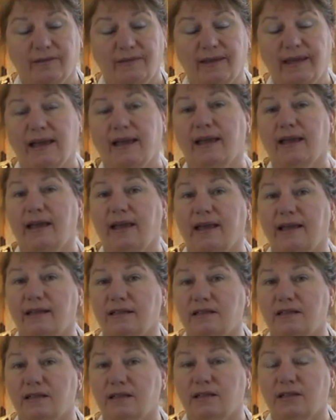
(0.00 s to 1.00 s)
they
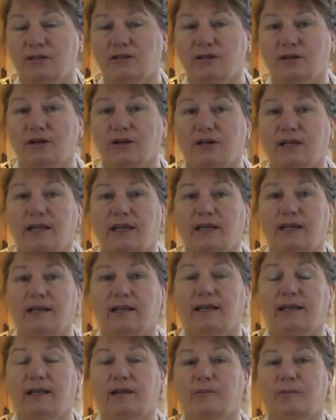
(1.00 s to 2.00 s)
had their turkey,
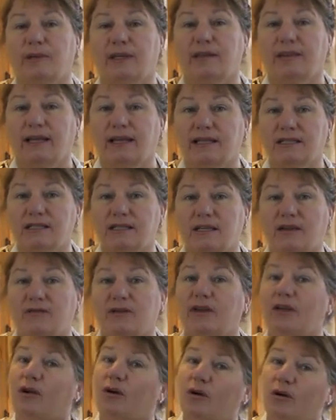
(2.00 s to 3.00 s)
let it be
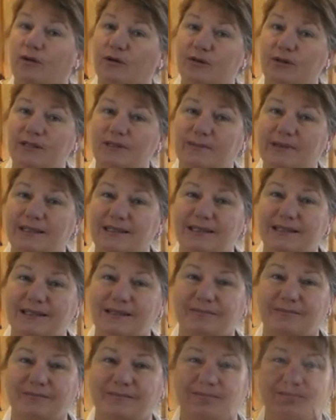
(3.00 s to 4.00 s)
Thanksgiving or Christmas.